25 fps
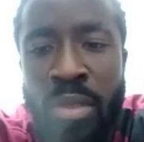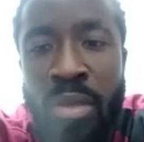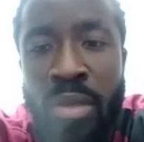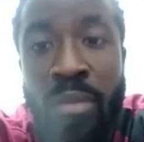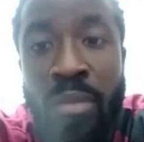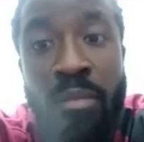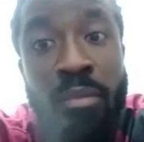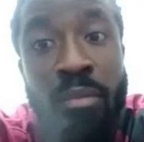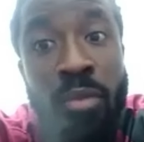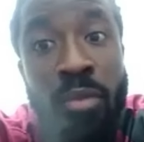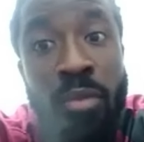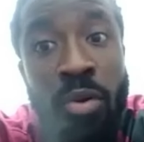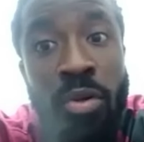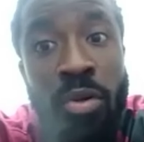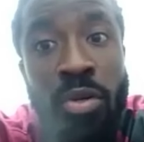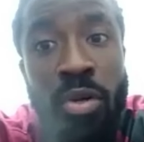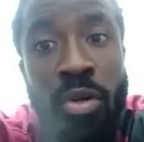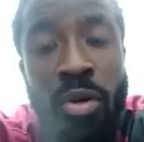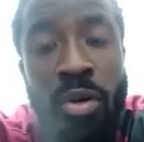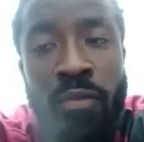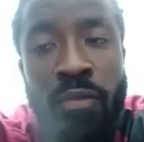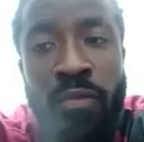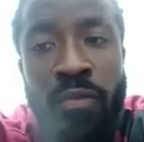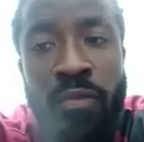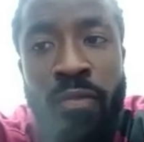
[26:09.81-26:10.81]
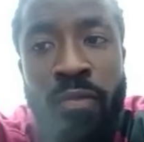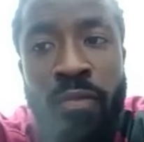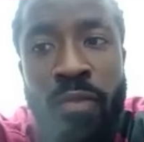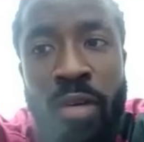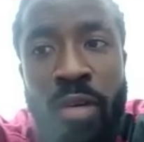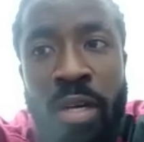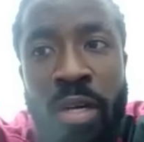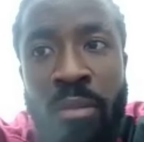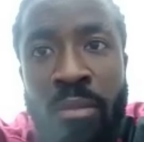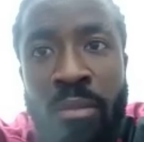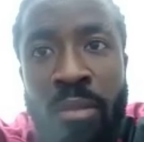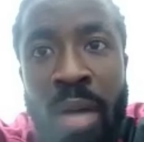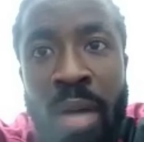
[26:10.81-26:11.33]
the mode of
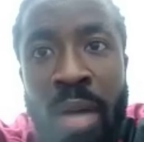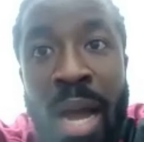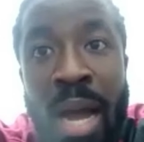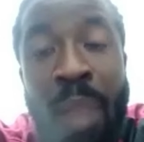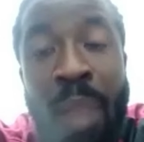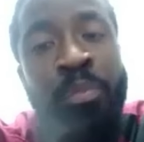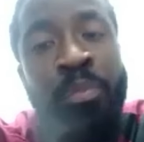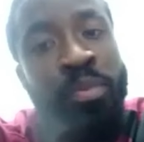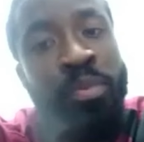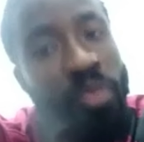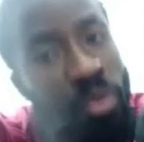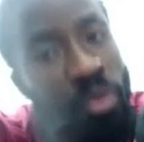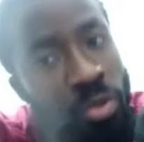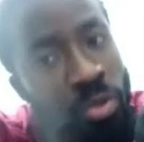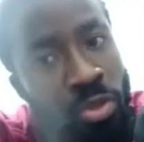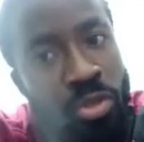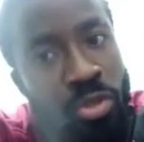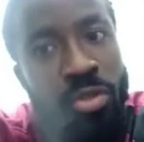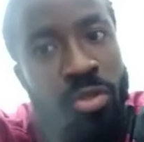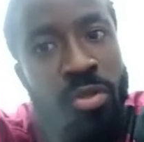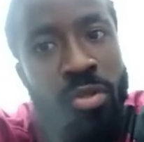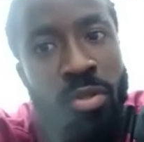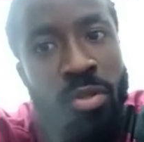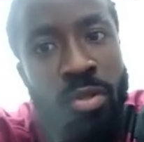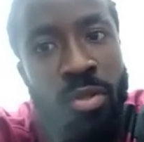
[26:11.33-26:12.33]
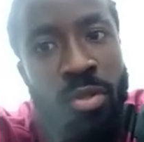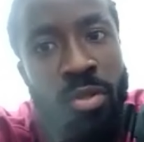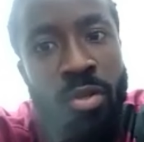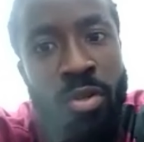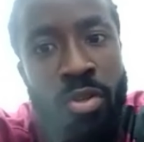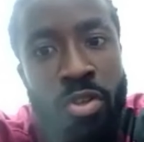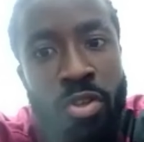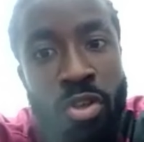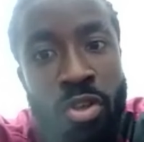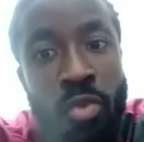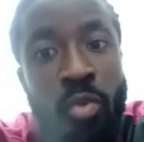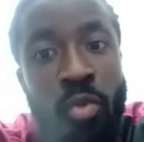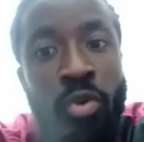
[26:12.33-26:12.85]
um, approach.
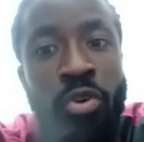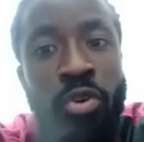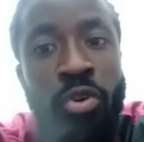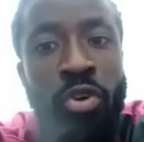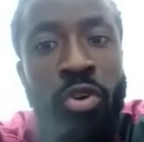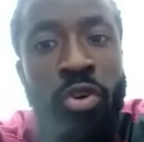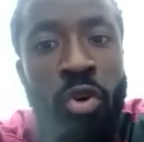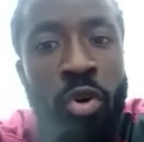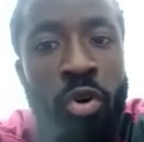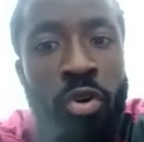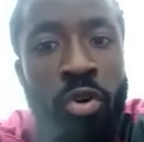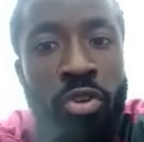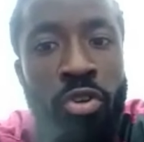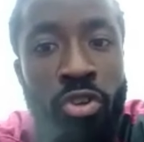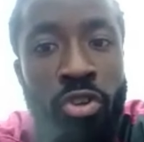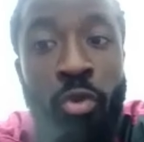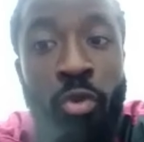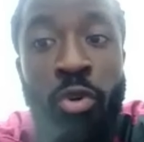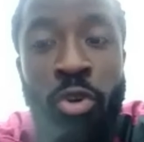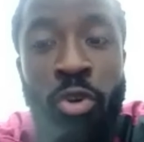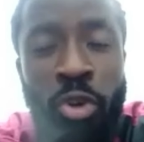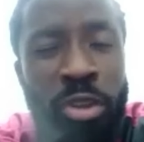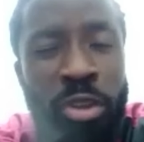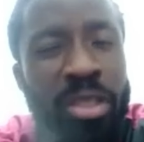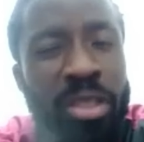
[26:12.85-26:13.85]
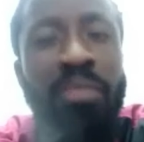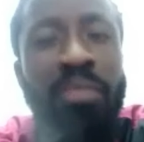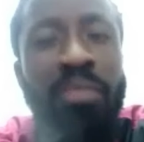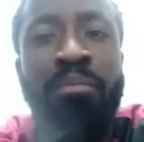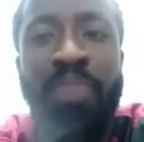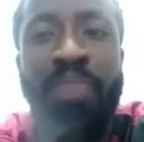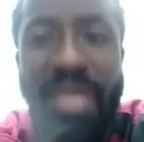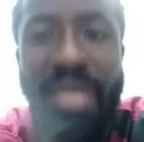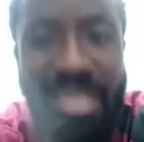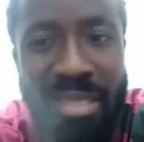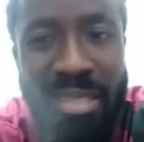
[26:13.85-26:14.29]
You would approach, know, you which I think.